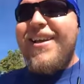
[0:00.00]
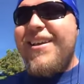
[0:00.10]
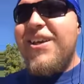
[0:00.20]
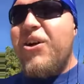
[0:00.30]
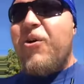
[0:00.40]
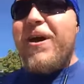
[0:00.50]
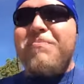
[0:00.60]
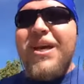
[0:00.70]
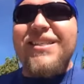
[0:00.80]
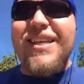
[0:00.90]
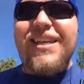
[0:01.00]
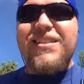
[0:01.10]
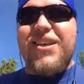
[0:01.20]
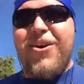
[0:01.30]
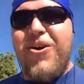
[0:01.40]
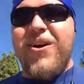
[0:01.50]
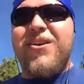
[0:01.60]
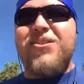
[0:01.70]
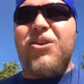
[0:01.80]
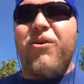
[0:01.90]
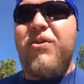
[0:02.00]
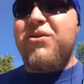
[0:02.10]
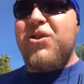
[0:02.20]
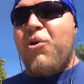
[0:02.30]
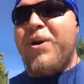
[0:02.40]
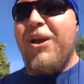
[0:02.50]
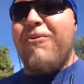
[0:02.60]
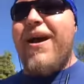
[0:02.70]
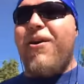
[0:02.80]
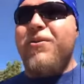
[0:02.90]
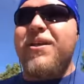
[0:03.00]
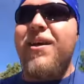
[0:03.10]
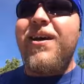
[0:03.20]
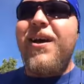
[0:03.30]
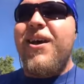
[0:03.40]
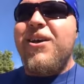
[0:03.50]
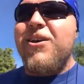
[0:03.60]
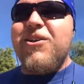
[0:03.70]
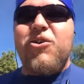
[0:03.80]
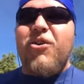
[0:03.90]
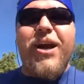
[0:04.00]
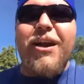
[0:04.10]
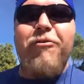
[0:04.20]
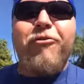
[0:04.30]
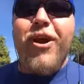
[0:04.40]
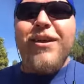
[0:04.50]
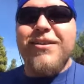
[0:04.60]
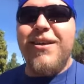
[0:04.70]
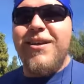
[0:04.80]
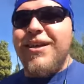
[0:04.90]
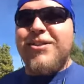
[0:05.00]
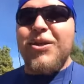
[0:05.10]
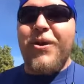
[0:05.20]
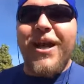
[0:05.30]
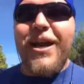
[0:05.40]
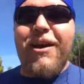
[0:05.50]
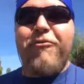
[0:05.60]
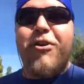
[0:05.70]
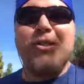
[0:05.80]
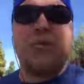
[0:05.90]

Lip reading: you know, it makes it easier. So if there's nobody around, create a friend. It's okay to have friends